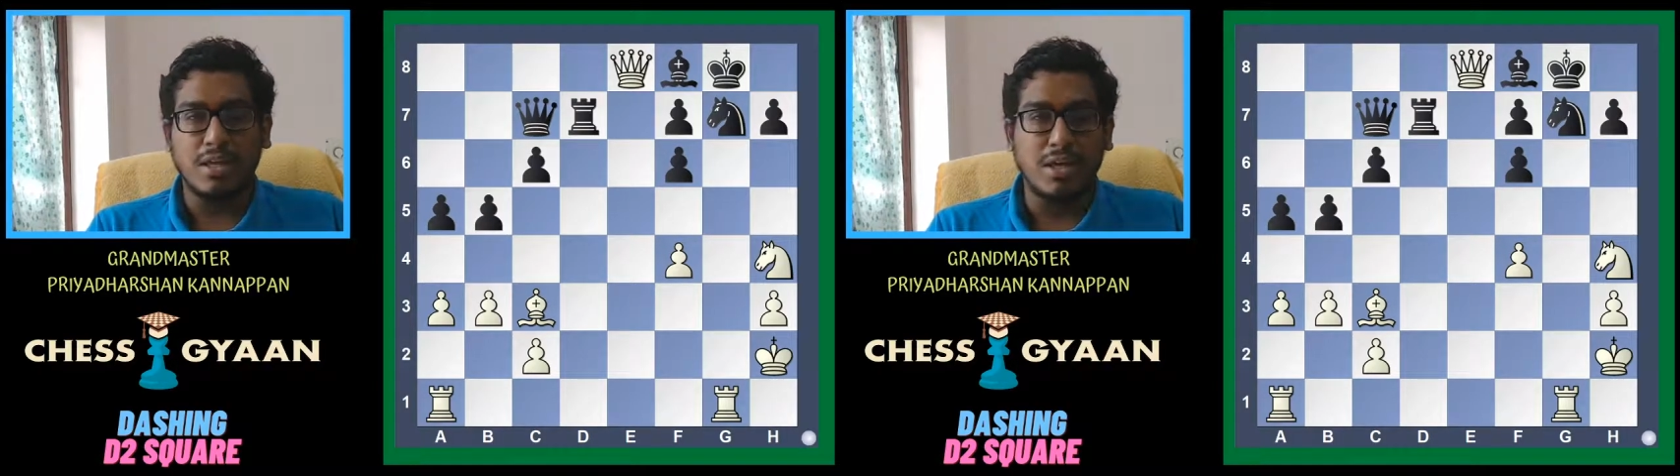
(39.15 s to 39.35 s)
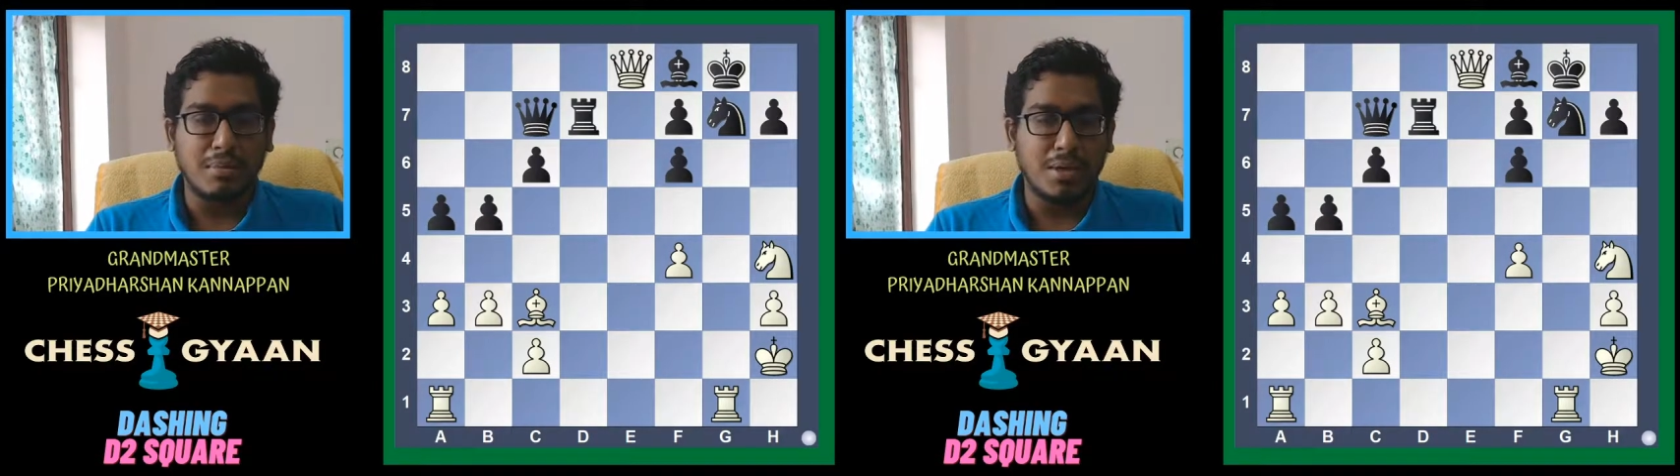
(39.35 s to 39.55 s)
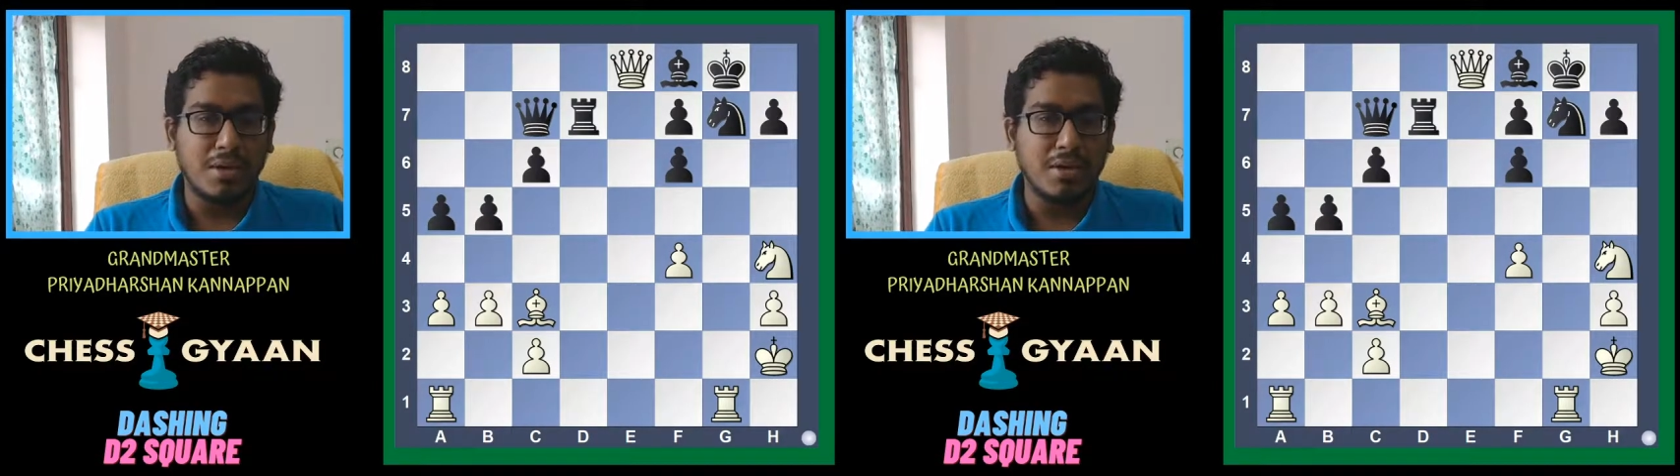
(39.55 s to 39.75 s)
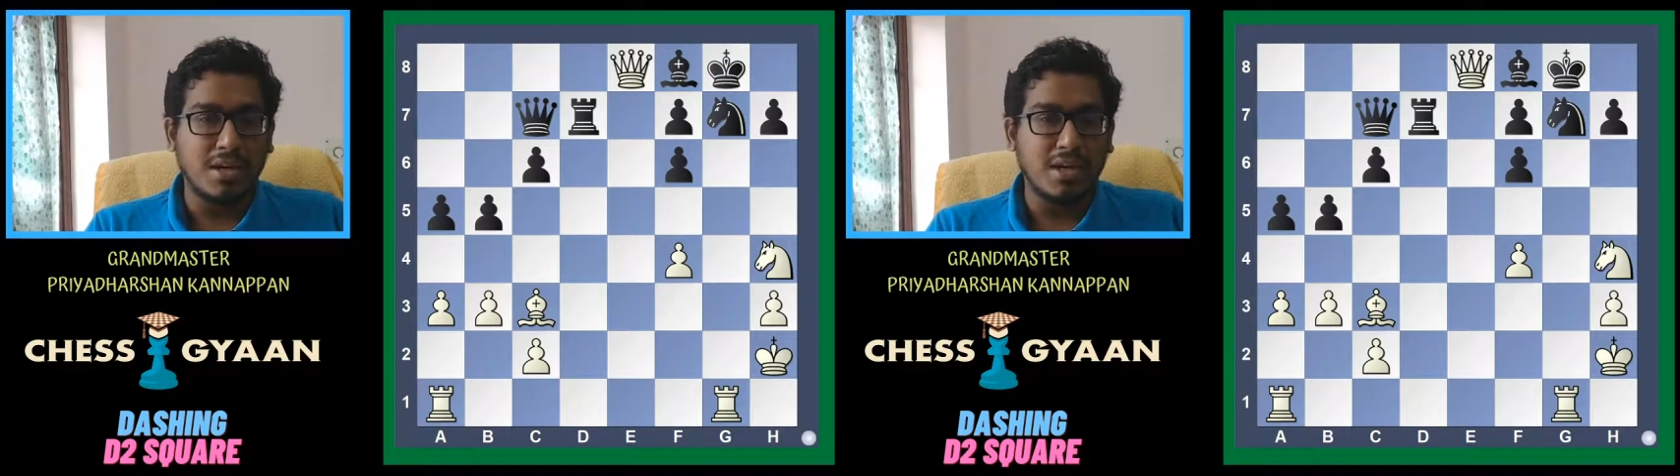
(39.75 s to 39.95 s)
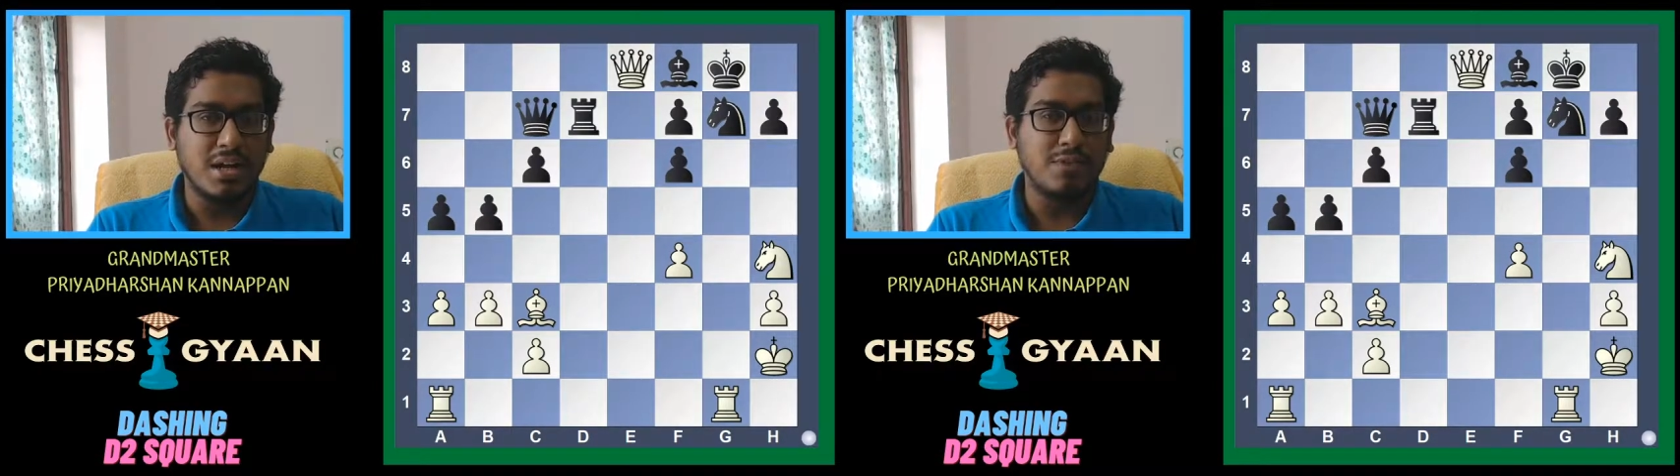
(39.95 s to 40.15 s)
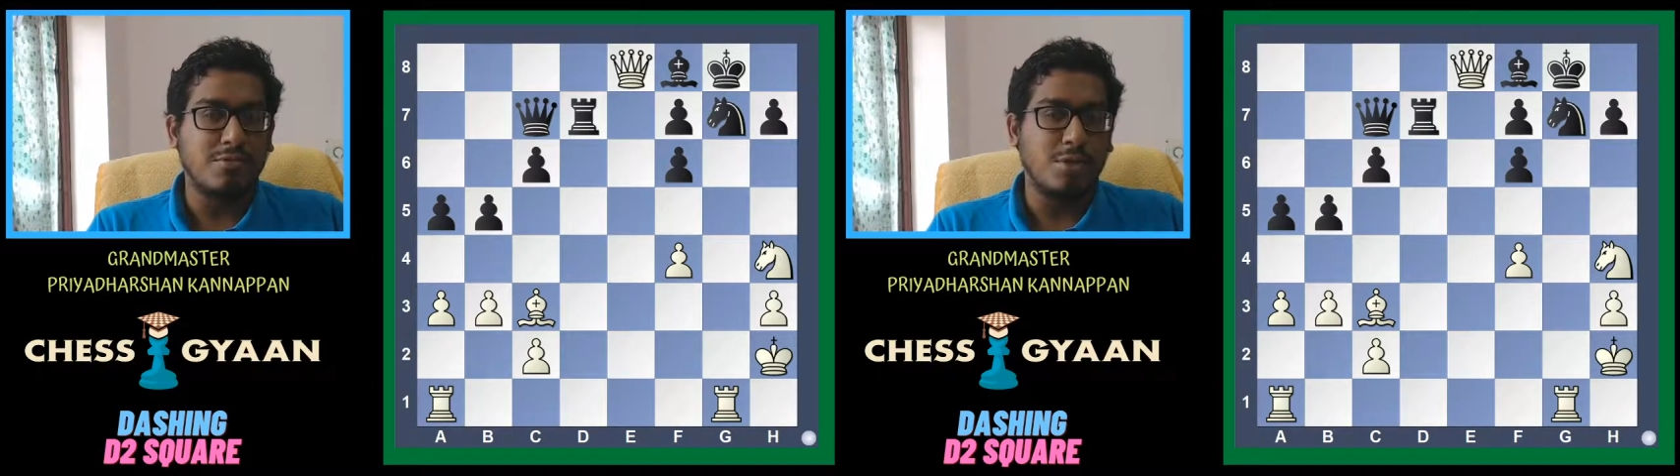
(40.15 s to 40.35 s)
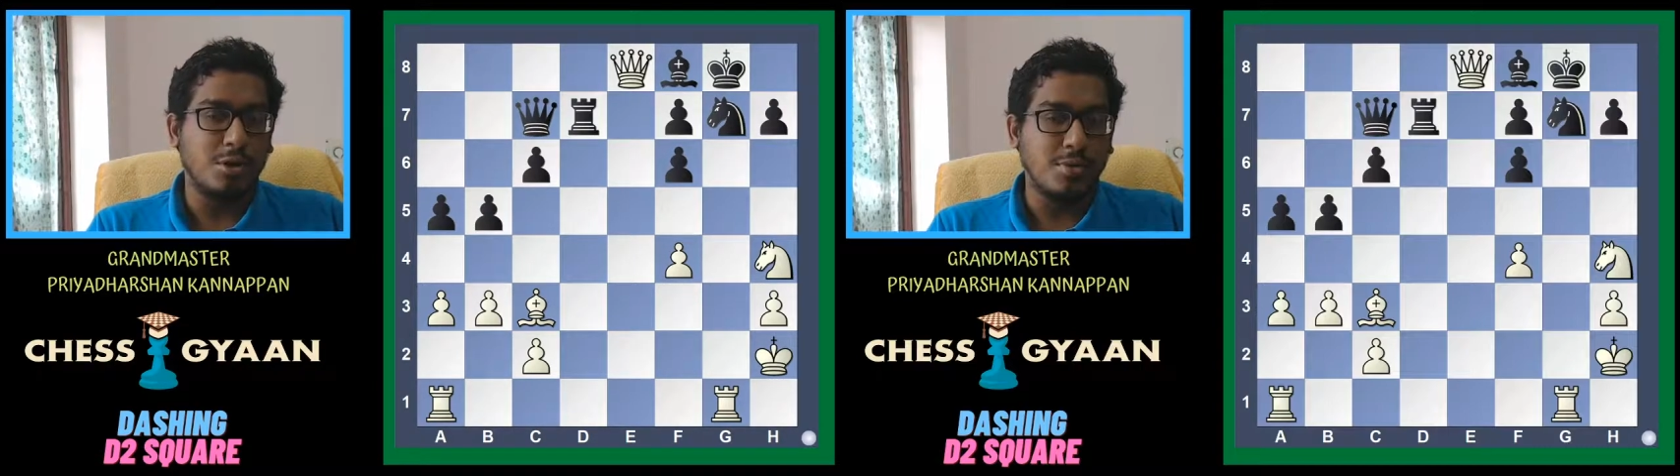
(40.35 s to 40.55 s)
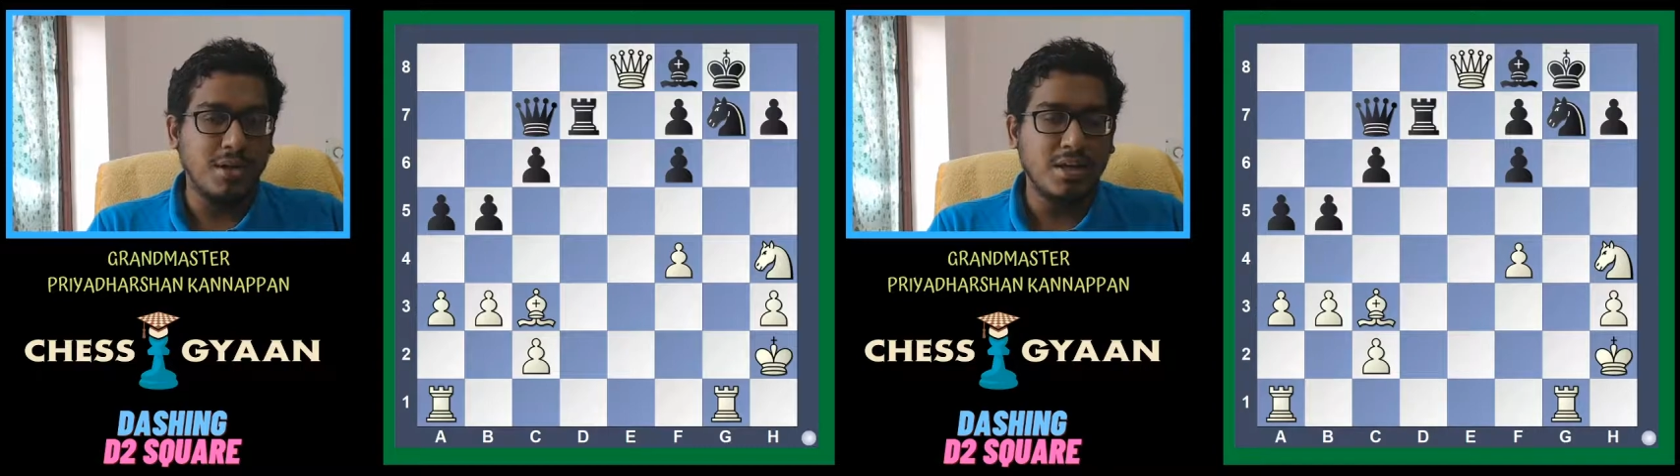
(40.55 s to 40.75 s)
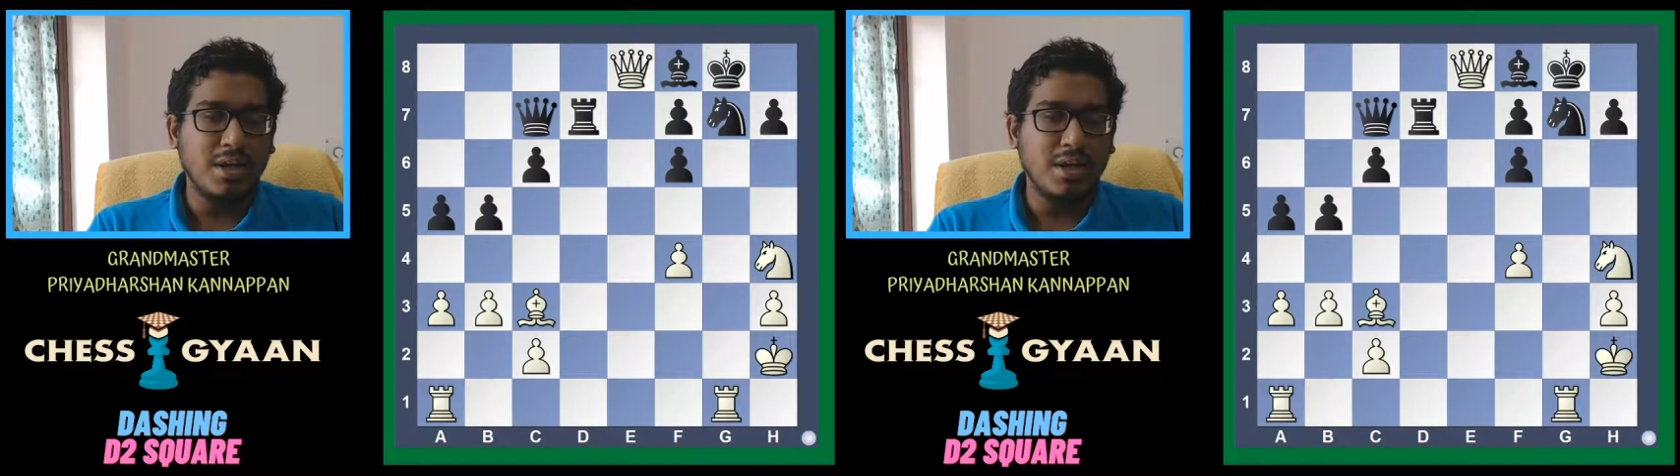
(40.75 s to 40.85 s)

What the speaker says: think about it and solve it.